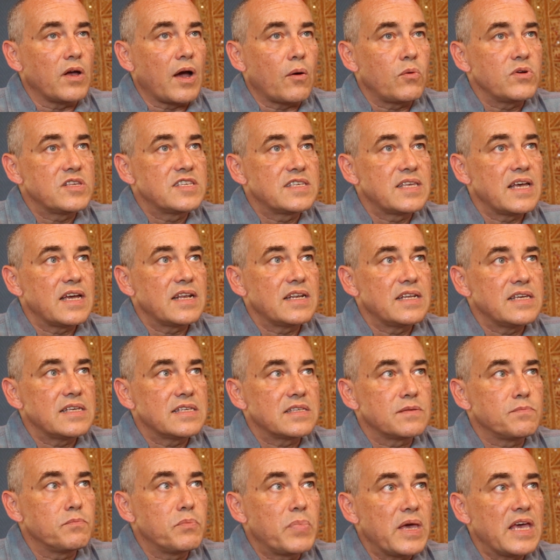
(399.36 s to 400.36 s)
would say
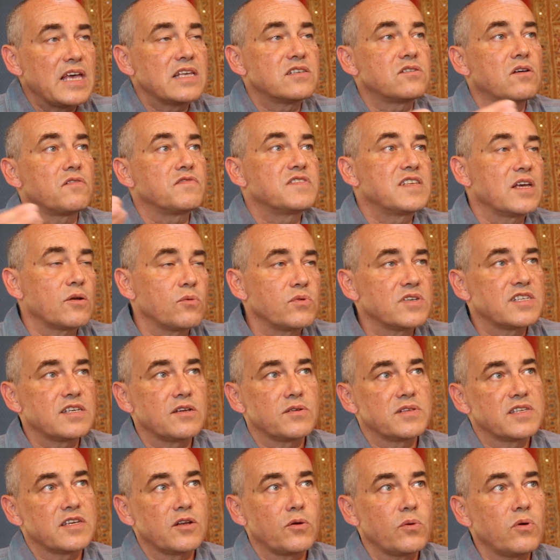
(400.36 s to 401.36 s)
this base of 0,
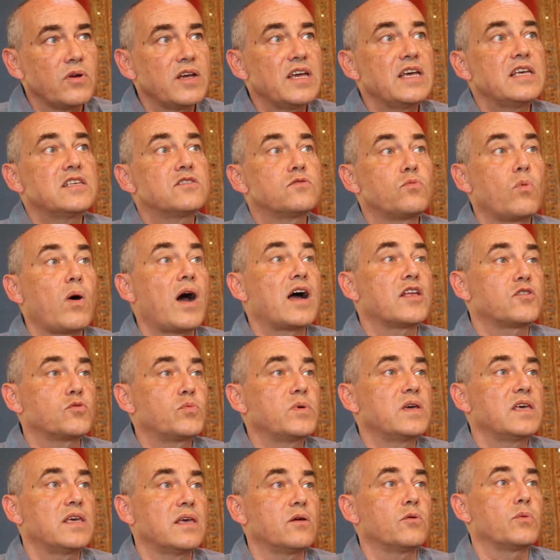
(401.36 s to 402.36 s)
0, 0 is what
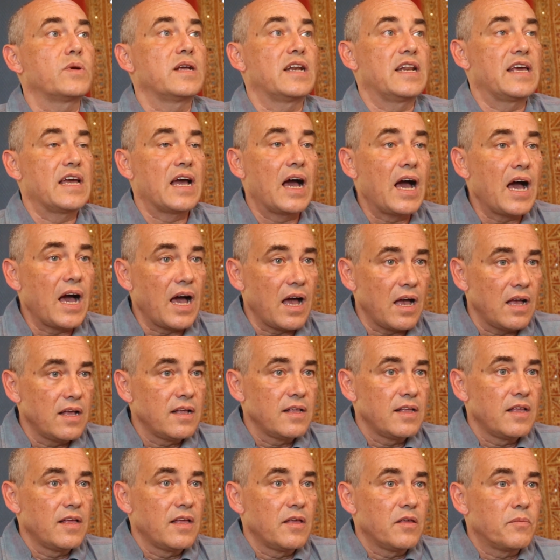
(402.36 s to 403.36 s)
we really are,
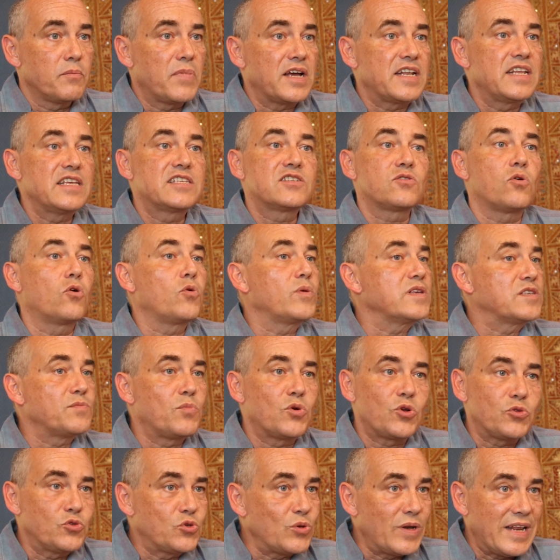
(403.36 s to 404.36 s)
but it's always
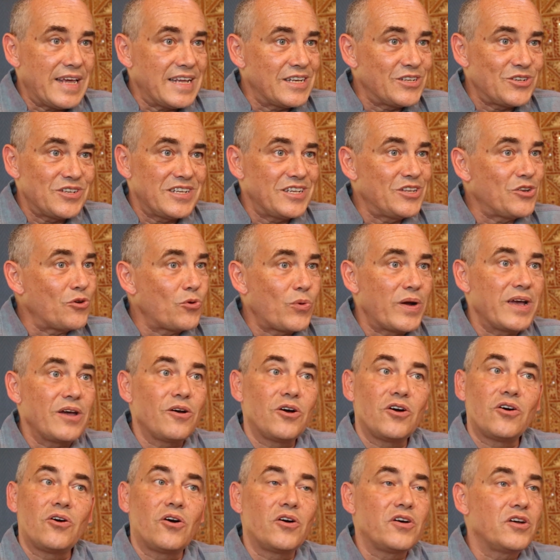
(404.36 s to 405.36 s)
modulated in a way
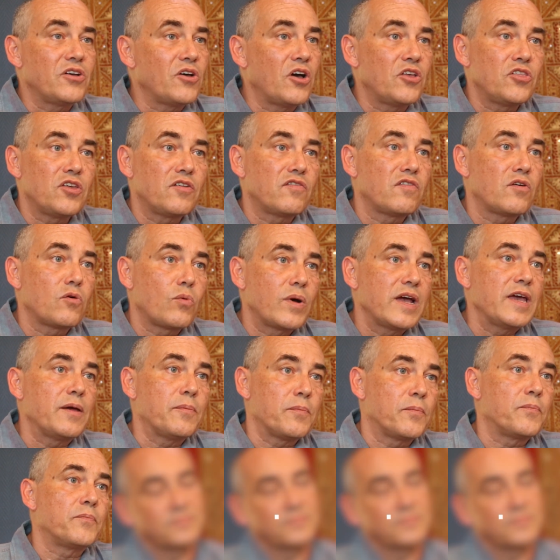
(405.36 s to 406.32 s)
or another way.